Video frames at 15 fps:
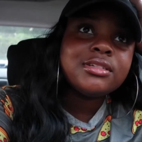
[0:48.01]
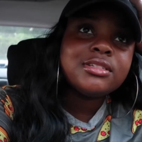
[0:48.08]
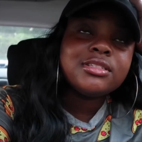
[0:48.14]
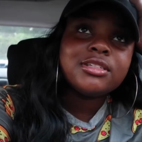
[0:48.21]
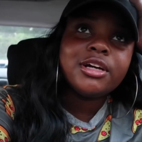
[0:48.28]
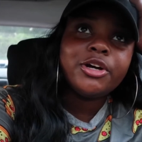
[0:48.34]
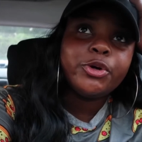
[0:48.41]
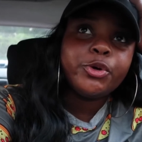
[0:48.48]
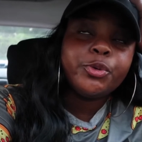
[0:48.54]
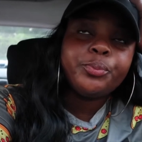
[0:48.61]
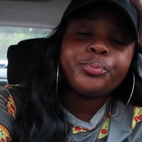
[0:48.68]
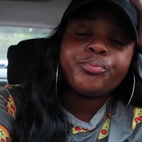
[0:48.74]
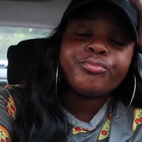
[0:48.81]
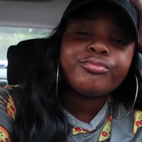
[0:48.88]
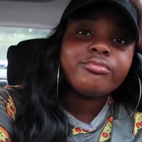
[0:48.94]

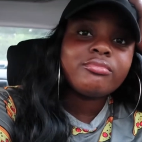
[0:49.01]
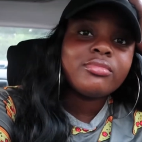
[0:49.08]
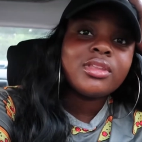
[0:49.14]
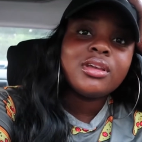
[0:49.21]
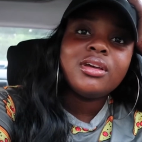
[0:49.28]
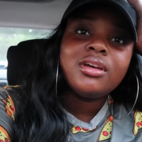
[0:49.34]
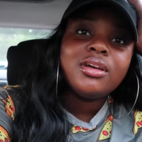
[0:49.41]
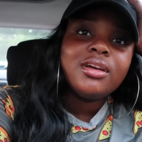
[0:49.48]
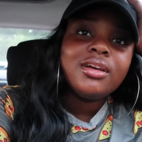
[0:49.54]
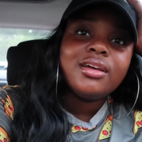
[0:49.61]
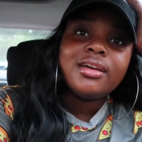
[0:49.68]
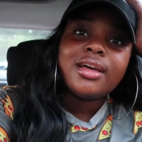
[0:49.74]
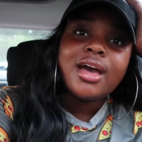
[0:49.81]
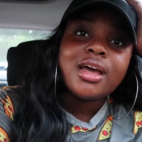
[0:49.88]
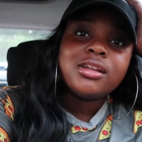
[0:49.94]
so
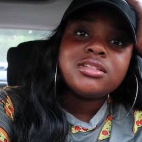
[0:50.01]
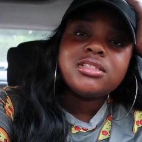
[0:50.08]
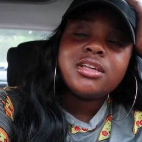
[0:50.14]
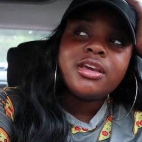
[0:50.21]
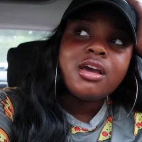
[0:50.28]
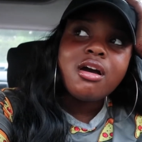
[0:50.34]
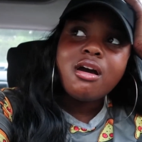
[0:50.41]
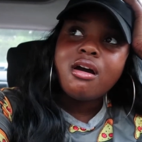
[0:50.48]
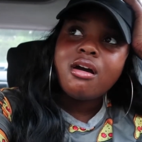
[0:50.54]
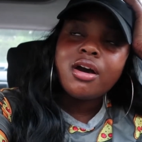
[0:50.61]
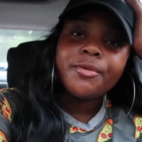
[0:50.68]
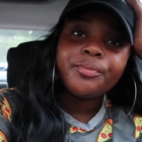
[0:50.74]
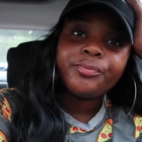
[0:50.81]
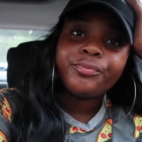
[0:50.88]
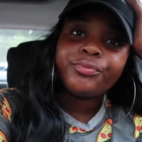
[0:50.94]
honestly
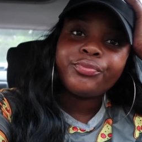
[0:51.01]
y'all